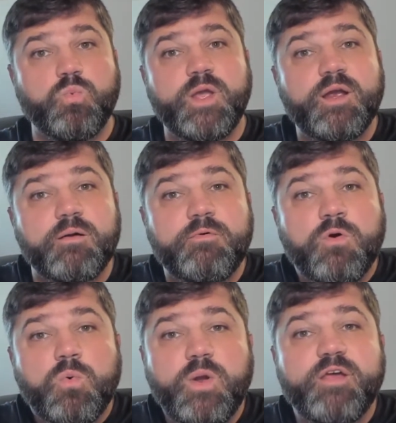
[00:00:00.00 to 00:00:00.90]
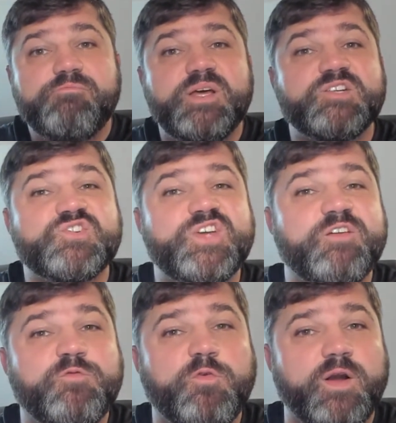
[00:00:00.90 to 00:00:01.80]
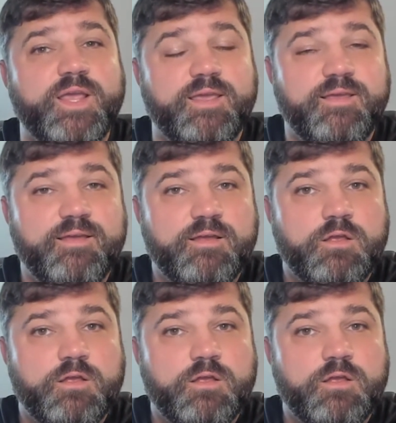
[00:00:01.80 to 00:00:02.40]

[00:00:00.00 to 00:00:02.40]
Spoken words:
we have been set free.